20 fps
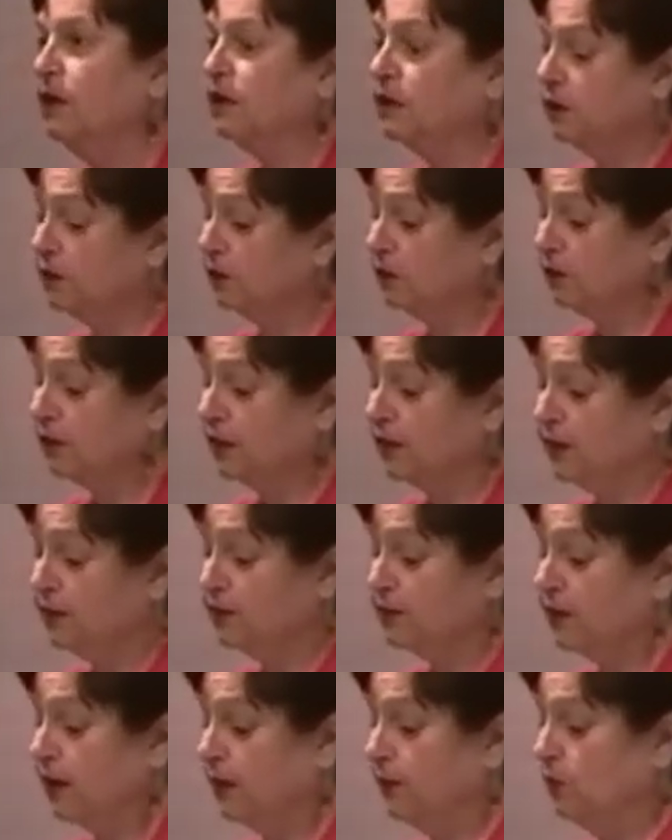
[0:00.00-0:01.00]
Clearly, the
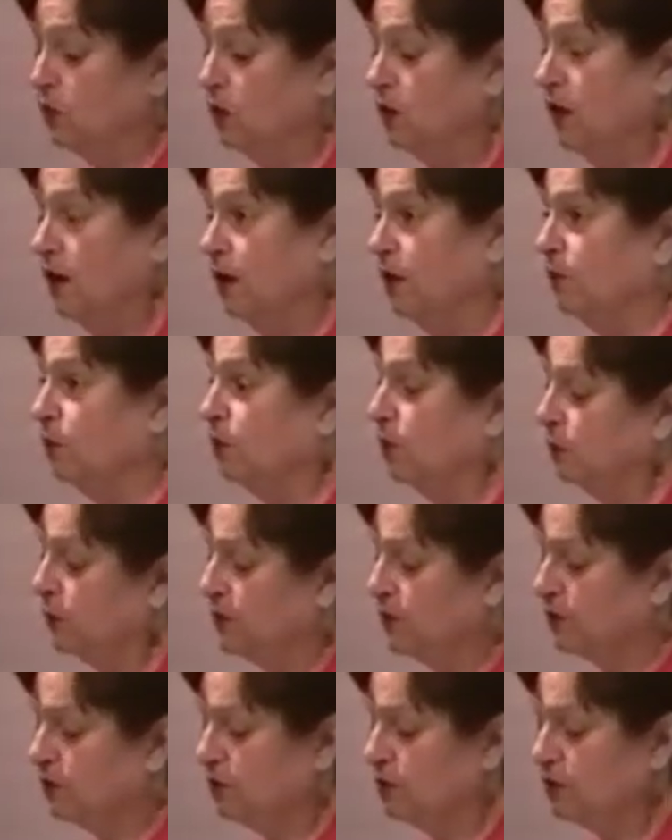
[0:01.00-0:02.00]
time will come when
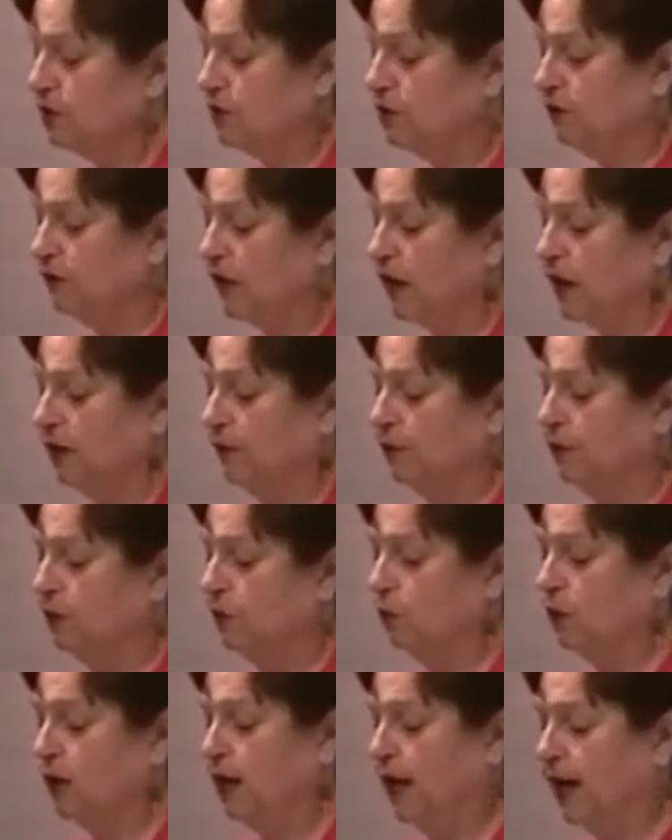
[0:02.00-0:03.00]
research and development
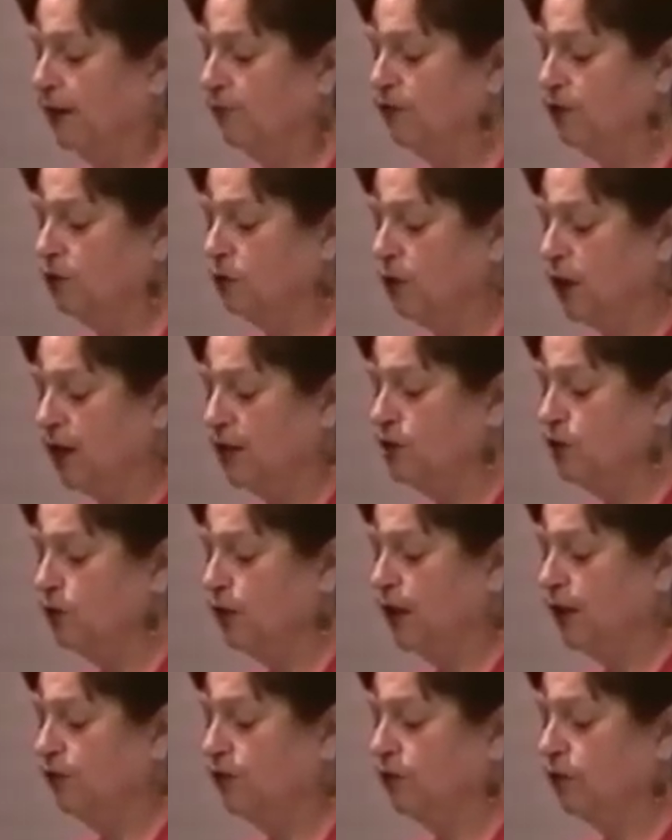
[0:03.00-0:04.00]
will have to
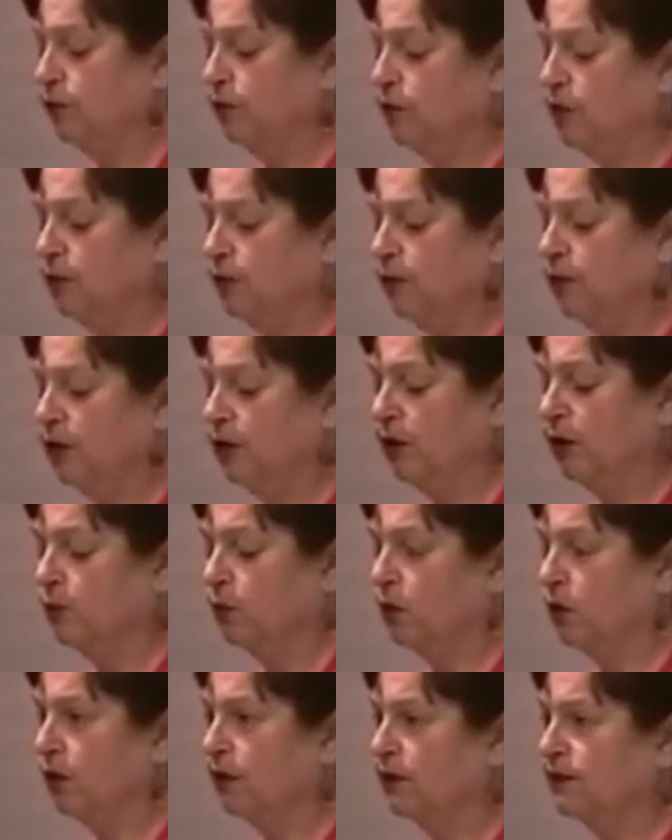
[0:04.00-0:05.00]
graduate from preliminary
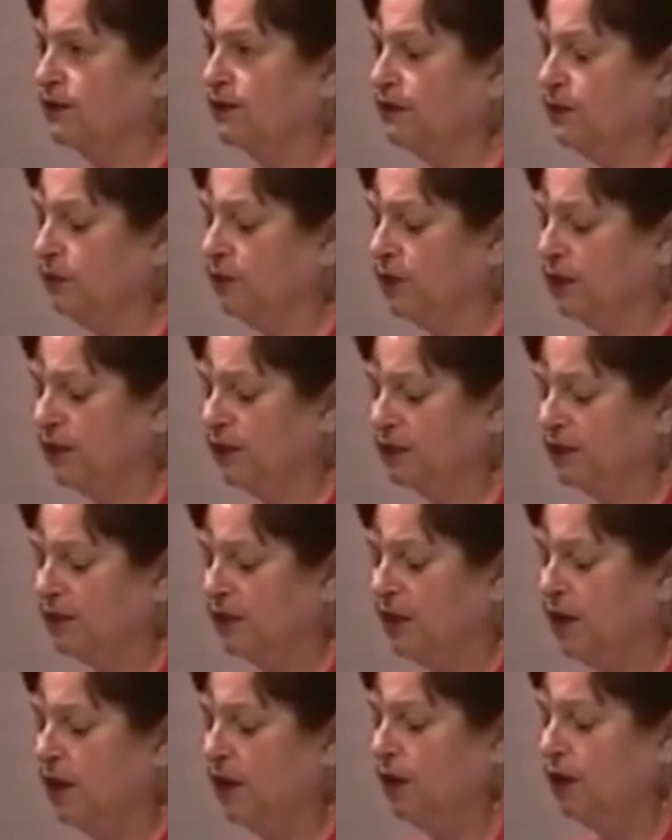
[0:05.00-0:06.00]
work on simulants
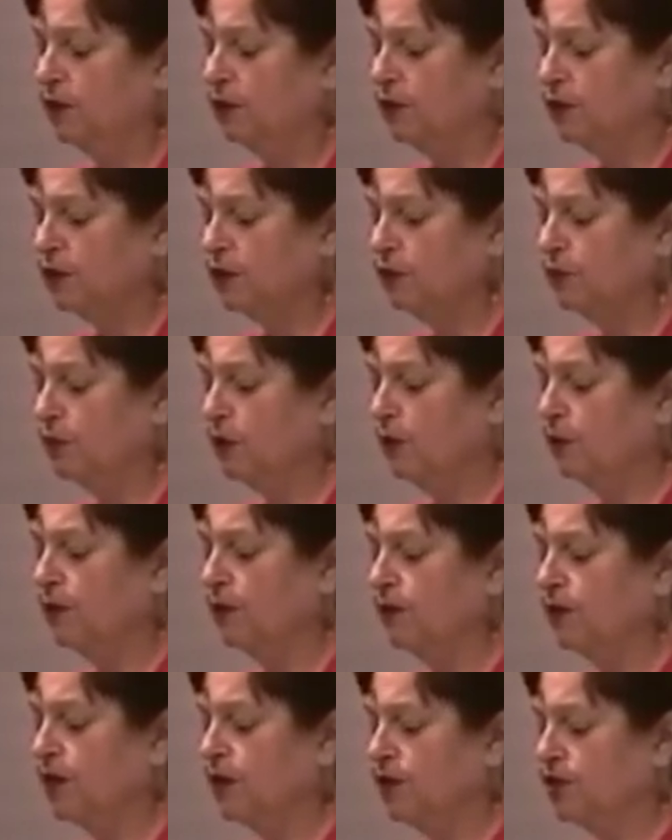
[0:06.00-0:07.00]
to
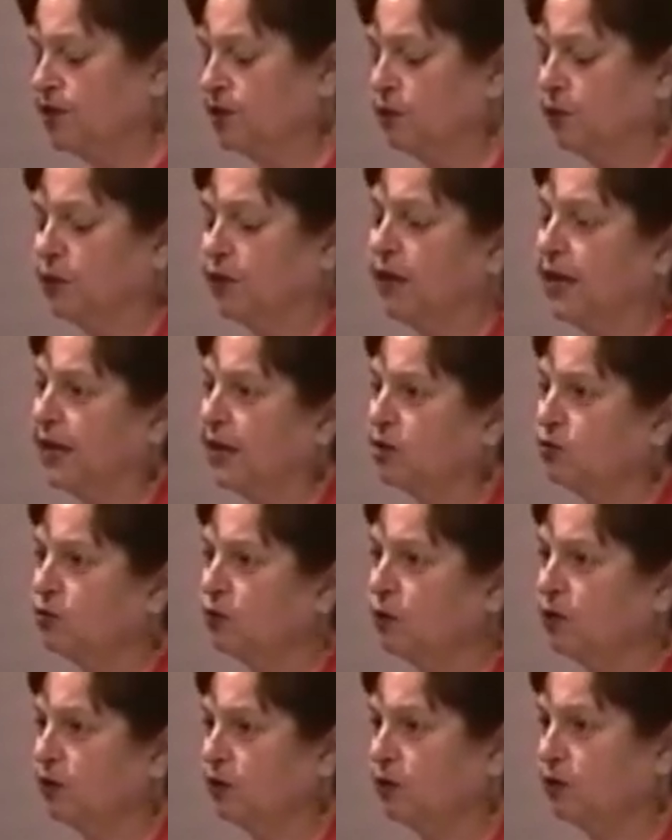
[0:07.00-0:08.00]
experimentation with
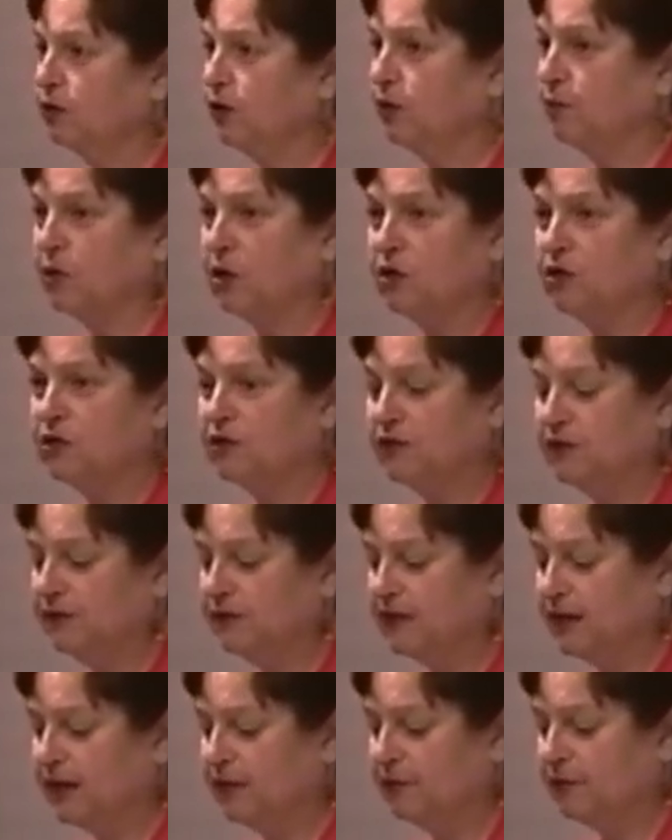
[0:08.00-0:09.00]
actual lunar and Martian
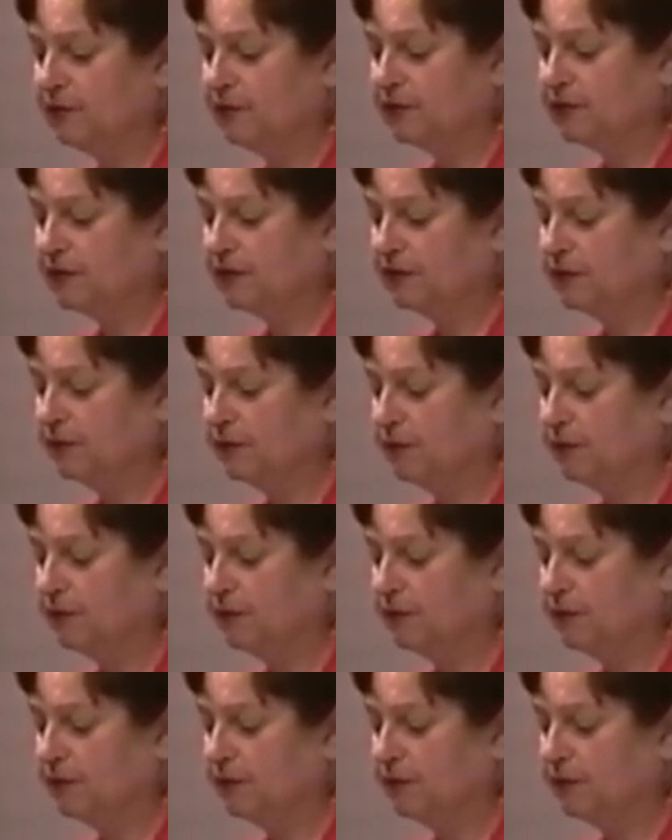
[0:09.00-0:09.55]
samples.